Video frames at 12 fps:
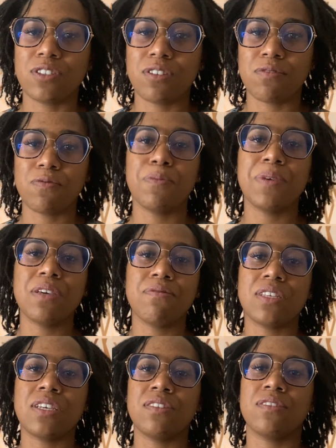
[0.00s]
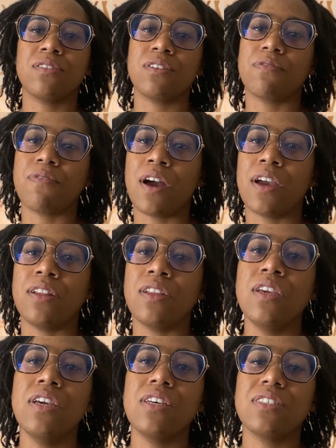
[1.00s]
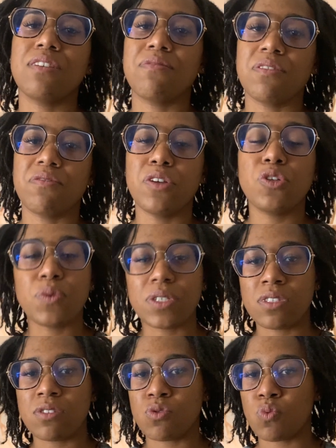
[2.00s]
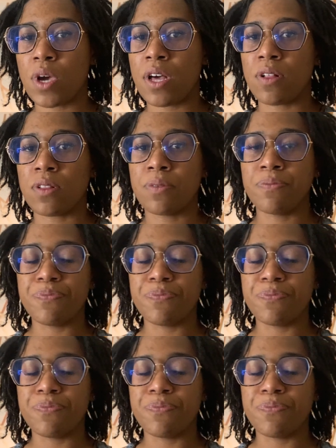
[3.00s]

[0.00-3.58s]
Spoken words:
So for me, it's easier to find someone to retwist as well